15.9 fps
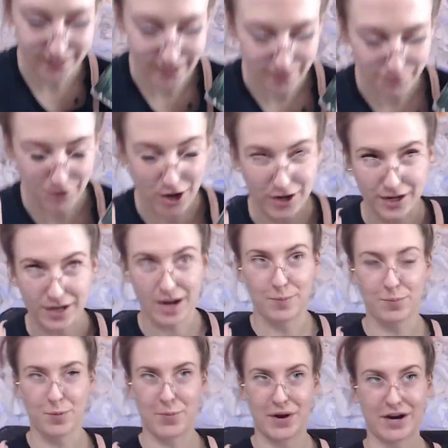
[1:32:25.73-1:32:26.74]
I've got a
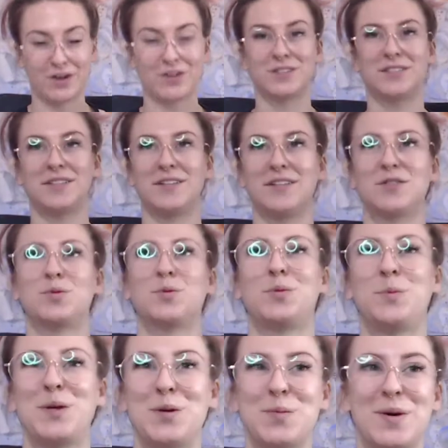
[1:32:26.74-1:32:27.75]
couple pairs, and these will
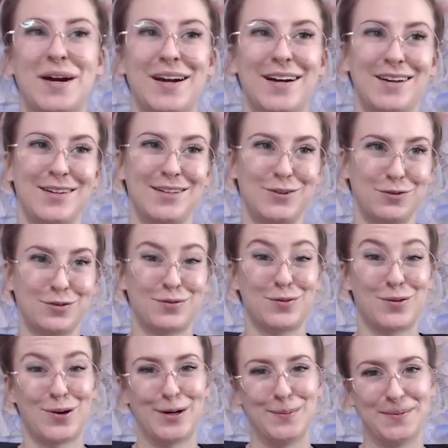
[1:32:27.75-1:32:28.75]
be my
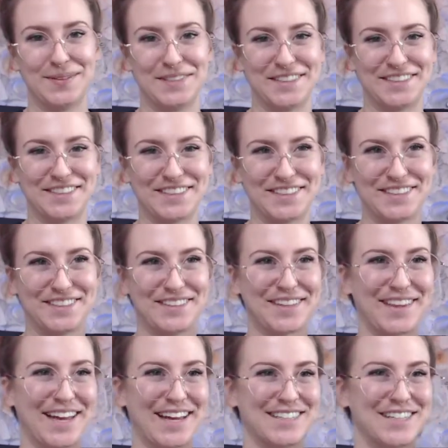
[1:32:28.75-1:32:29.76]
uniform until
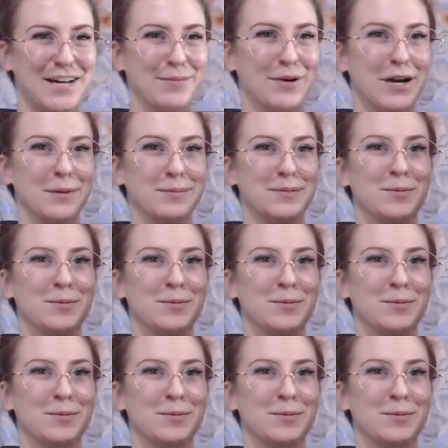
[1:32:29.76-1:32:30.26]
that time comes.